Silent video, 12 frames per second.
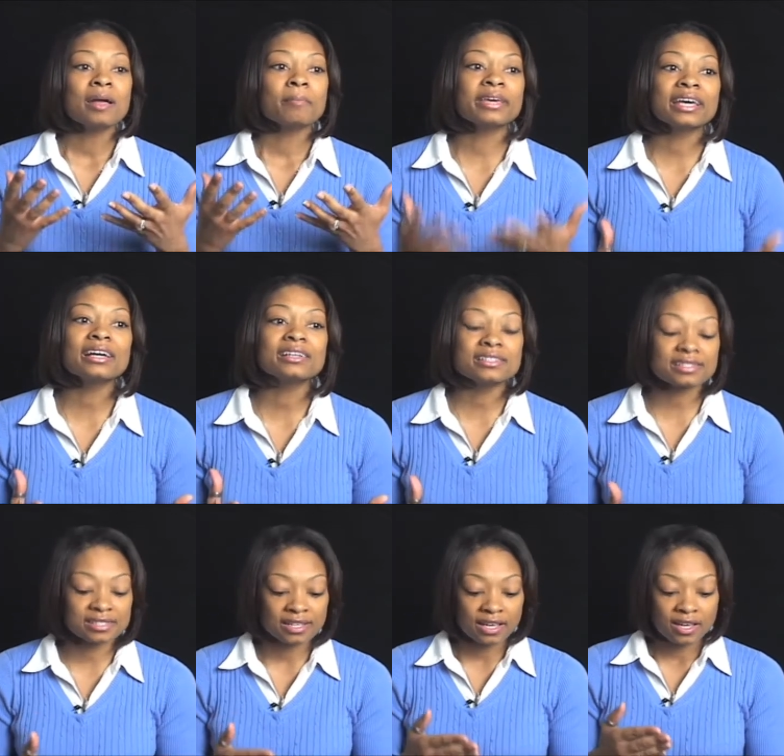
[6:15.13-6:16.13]
Because
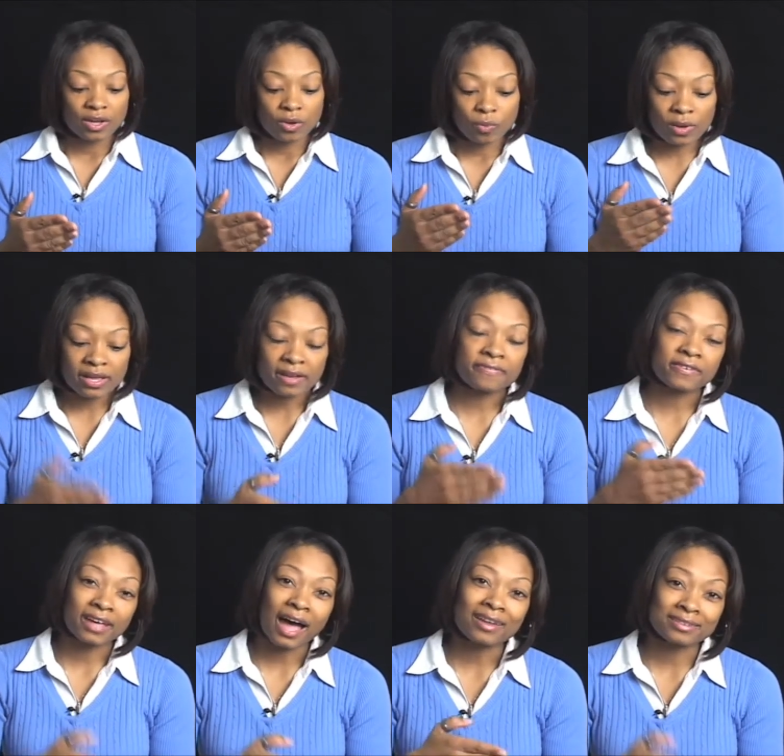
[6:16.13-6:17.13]
we have
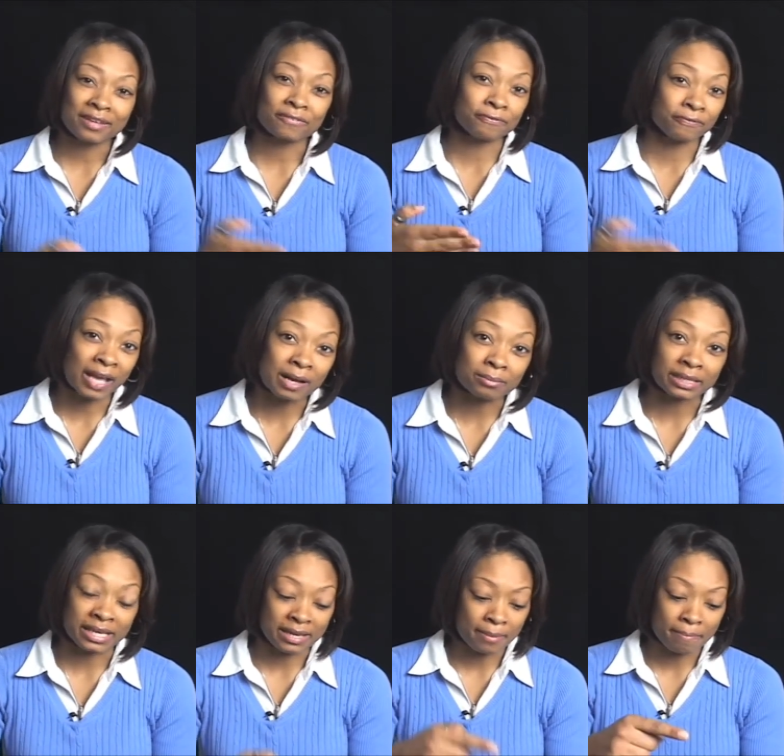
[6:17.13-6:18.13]
forgotten that
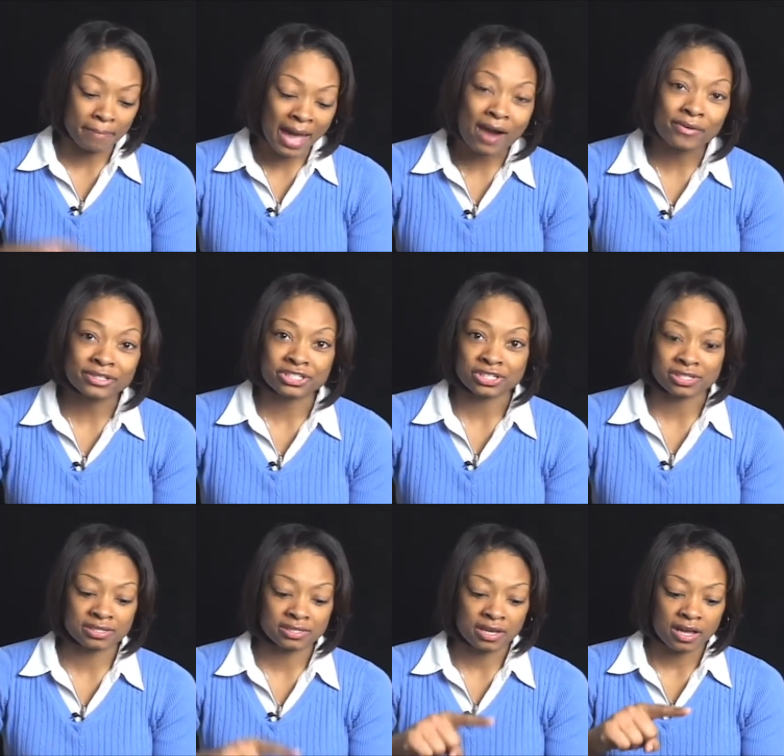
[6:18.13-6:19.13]
family, marriages,